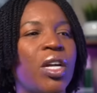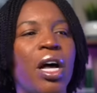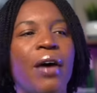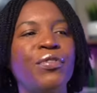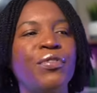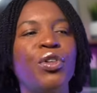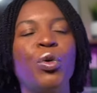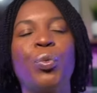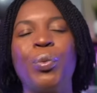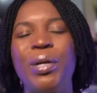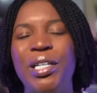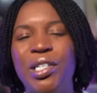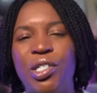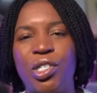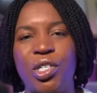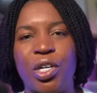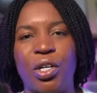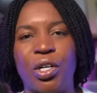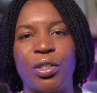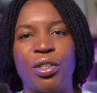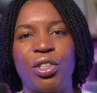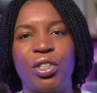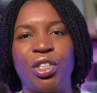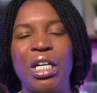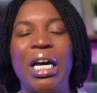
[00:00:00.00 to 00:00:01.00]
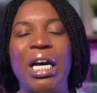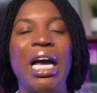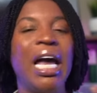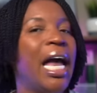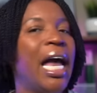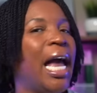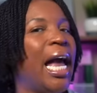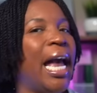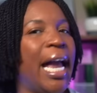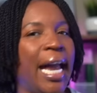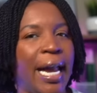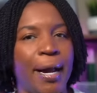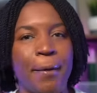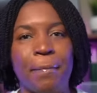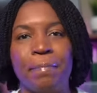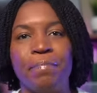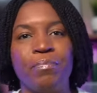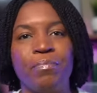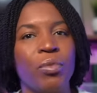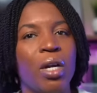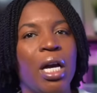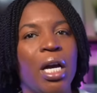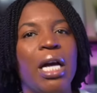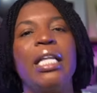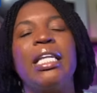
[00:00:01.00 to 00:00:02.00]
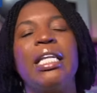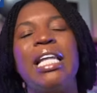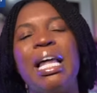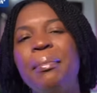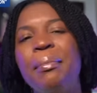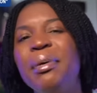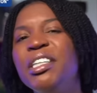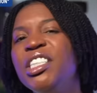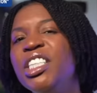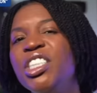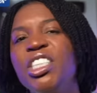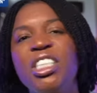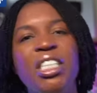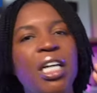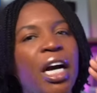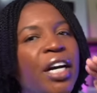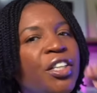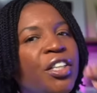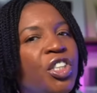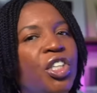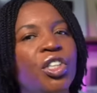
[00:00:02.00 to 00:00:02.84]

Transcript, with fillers: of the research. Hey, let me just cut